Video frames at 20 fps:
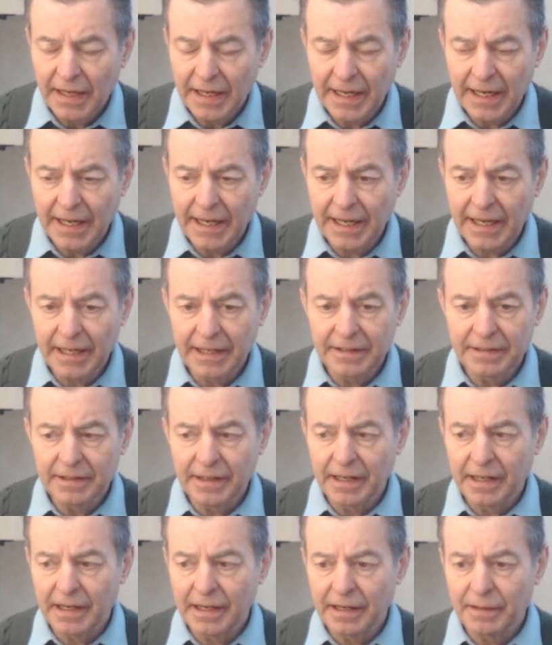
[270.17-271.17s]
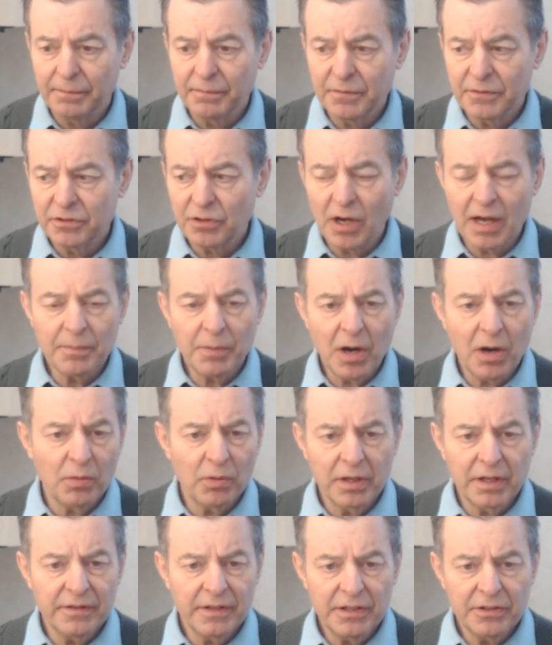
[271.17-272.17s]
And so I bought
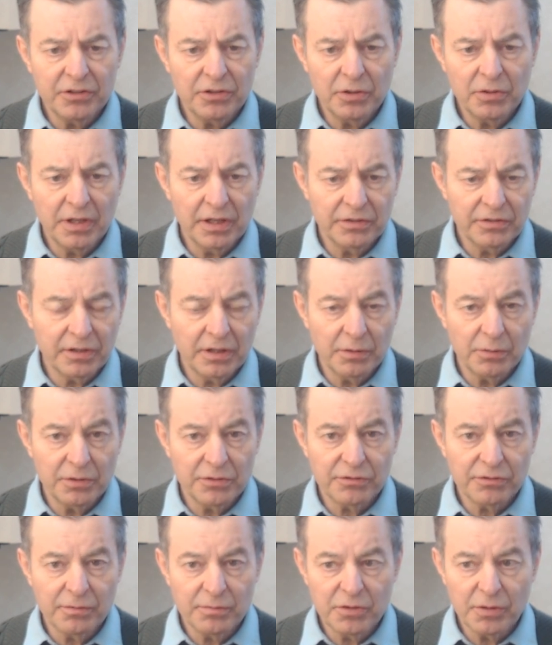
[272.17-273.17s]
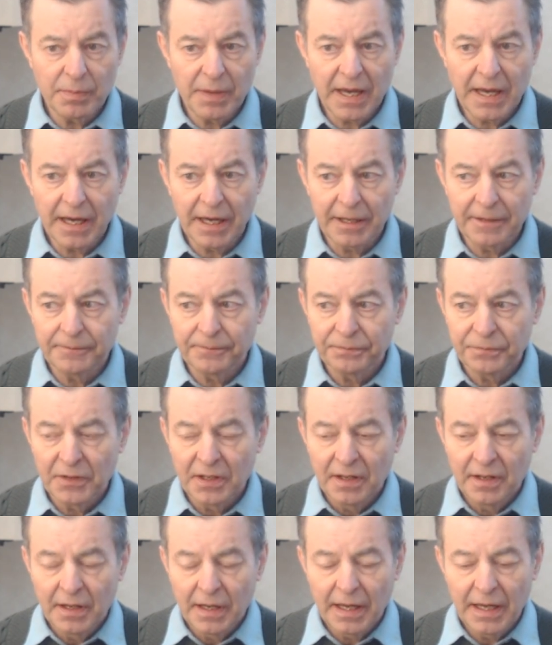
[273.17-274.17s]
one of these units, and it was from Japan.
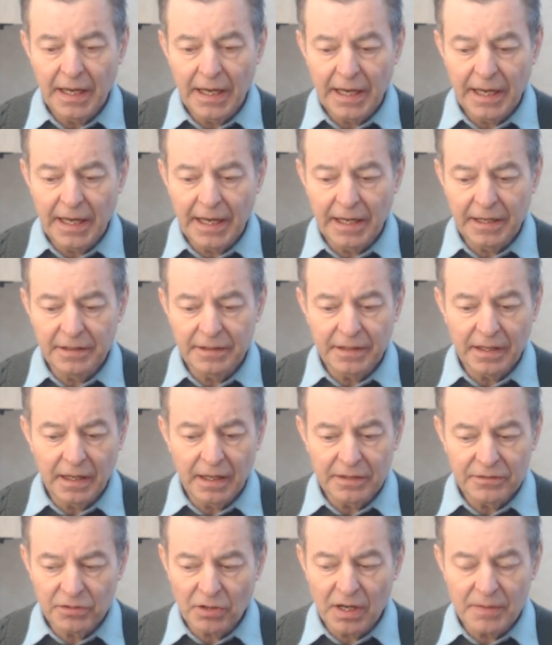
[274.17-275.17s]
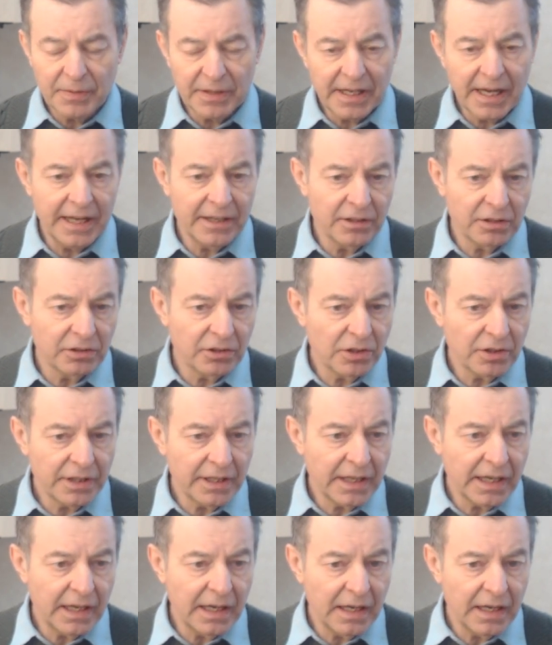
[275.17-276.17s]
And so I began to
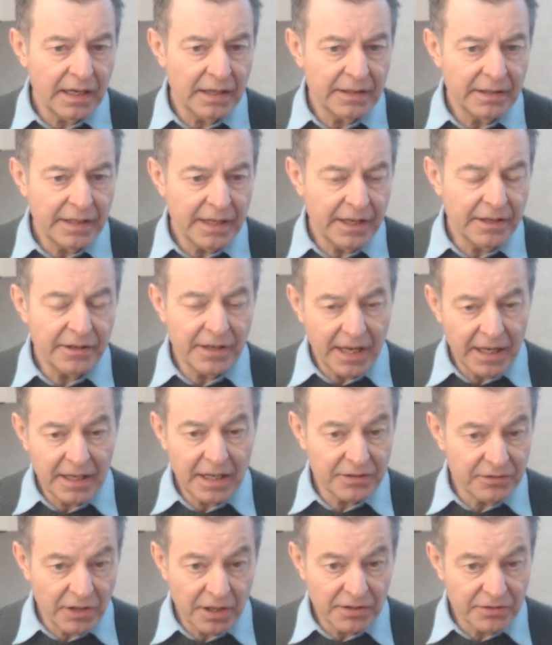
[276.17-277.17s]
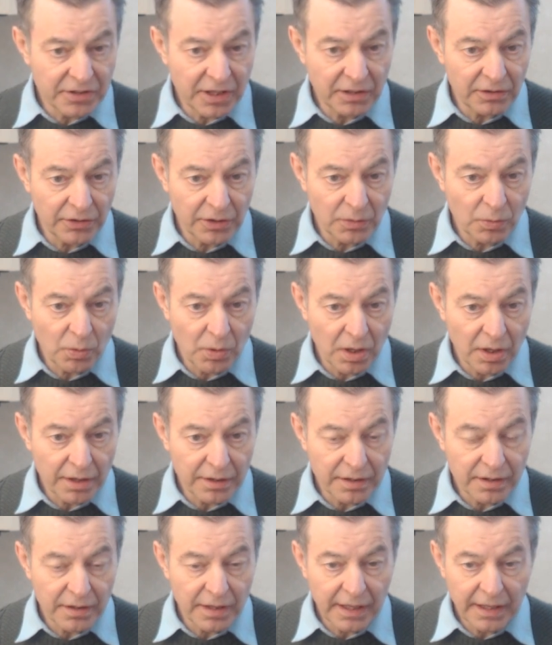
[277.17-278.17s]
look on the internet, and I started selling the
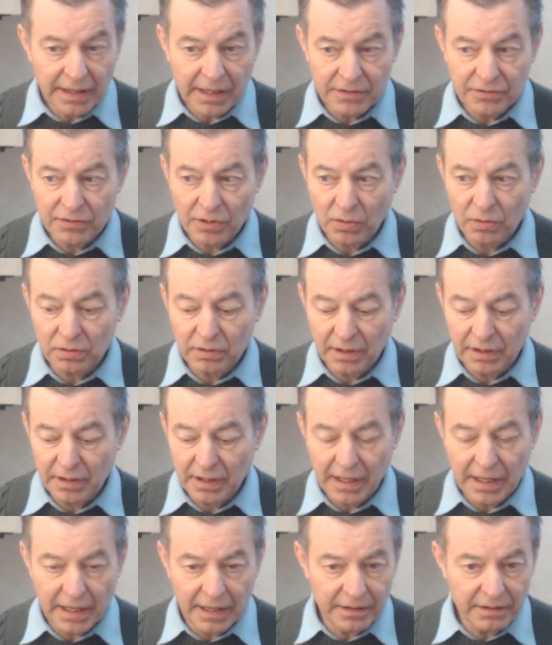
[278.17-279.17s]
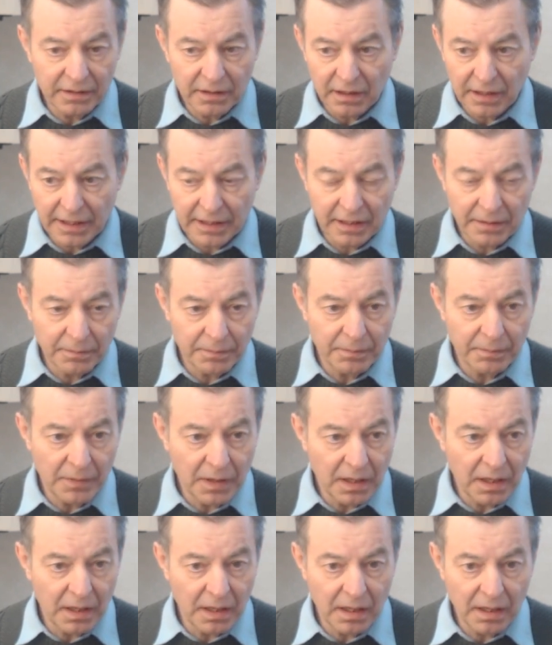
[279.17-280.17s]
water, and I sold it at like a
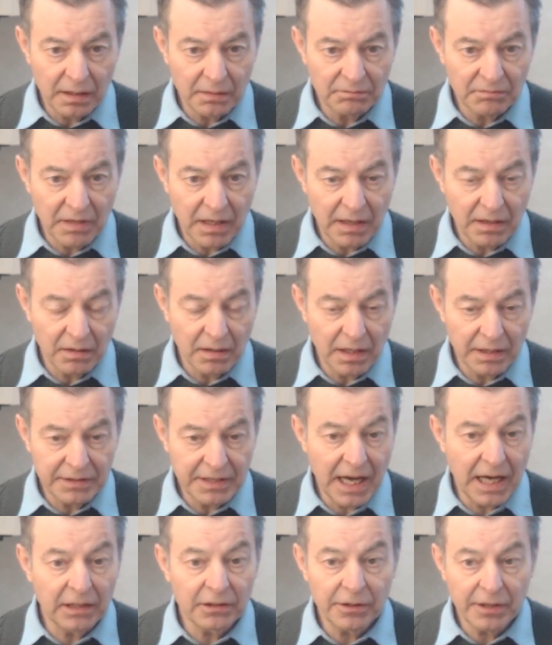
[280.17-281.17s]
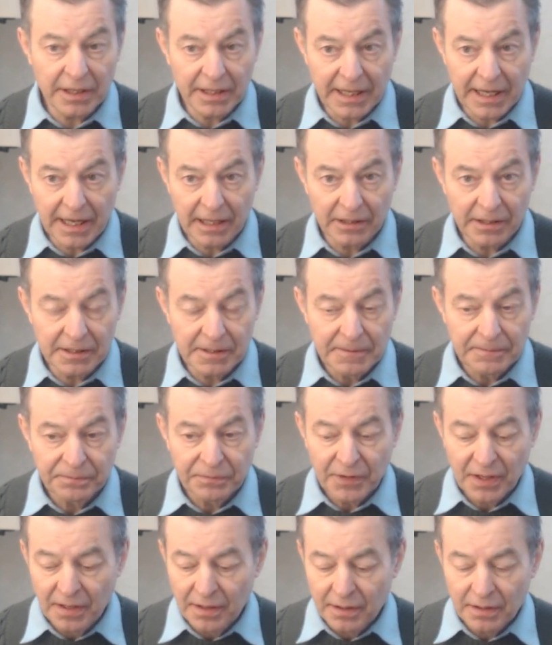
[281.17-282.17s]
$1 a gallon.
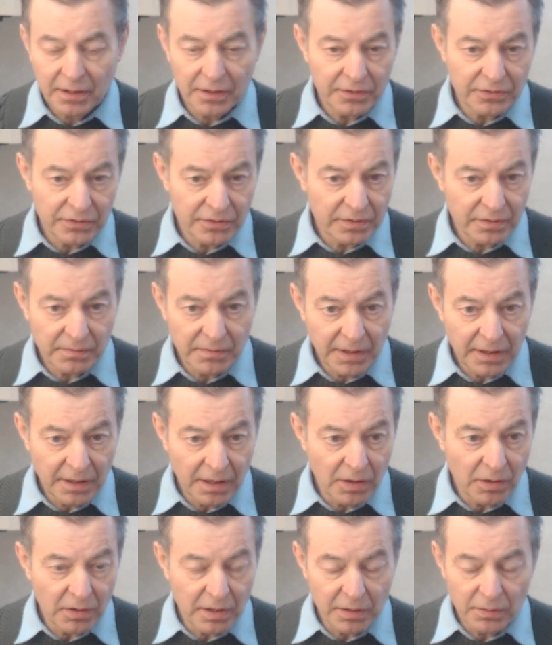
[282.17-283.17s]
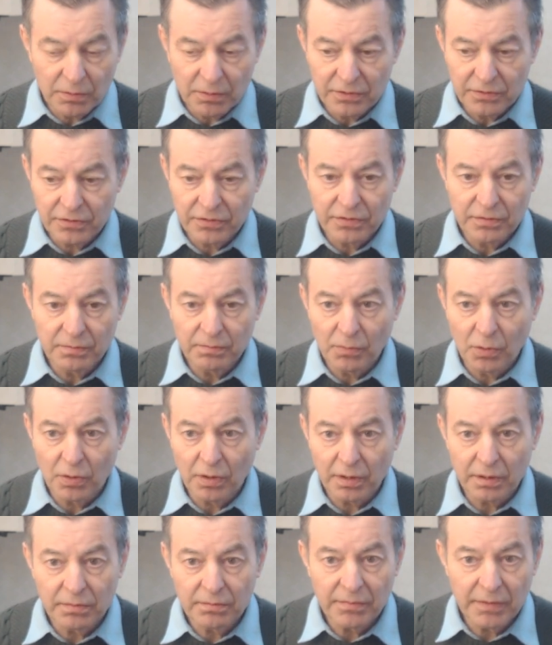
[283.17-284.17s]
Because, you know, it was
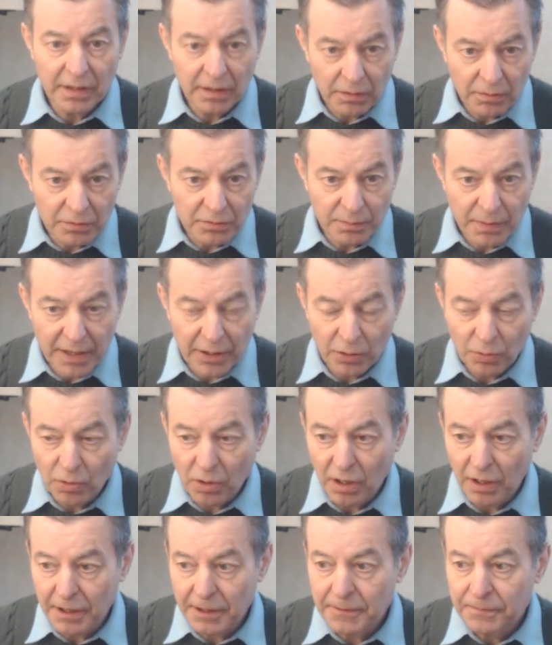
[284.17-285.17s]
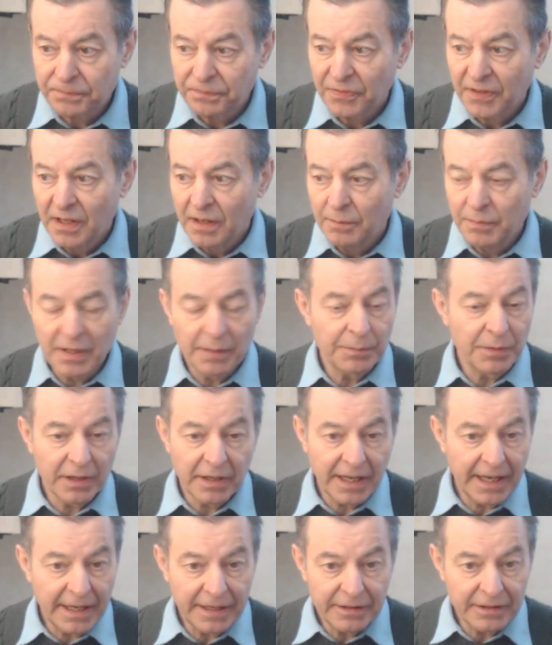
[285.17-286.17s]
more, you know, it was better water. People,
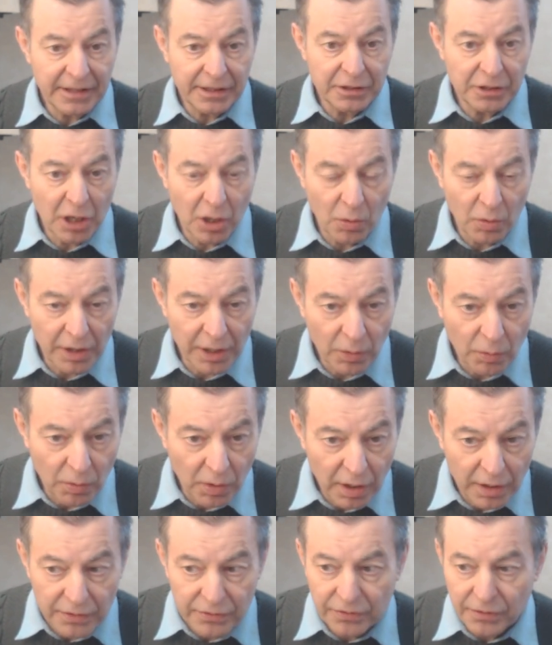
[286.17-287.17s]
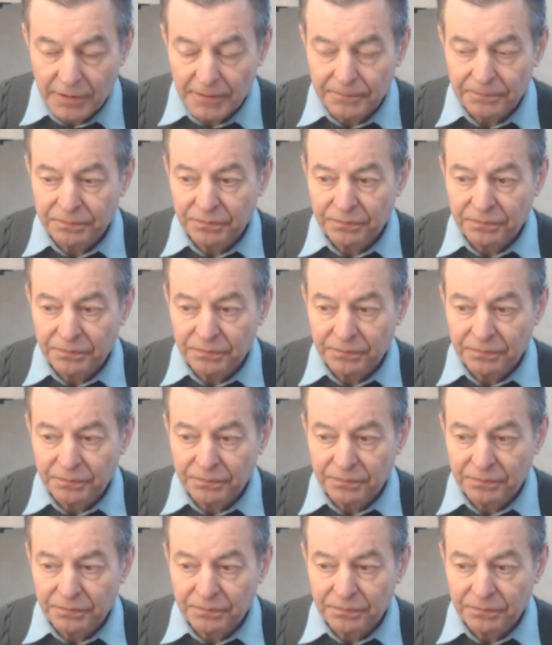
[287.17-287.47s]
again, didn't know what it was.